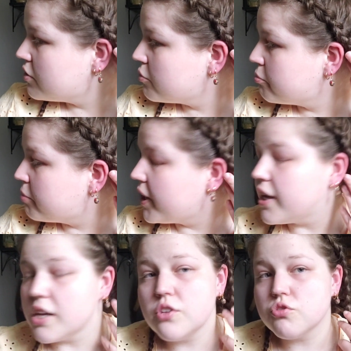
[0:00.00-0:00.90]
by
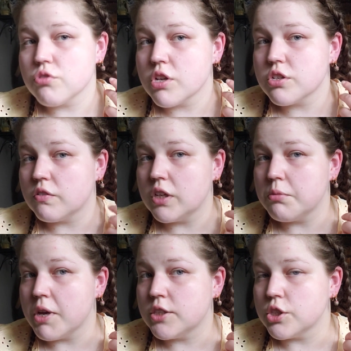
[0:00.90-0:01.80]
any stretch of the
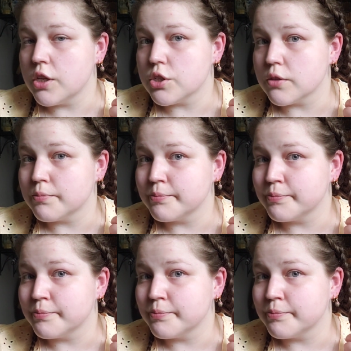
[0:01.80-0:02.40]
imagination.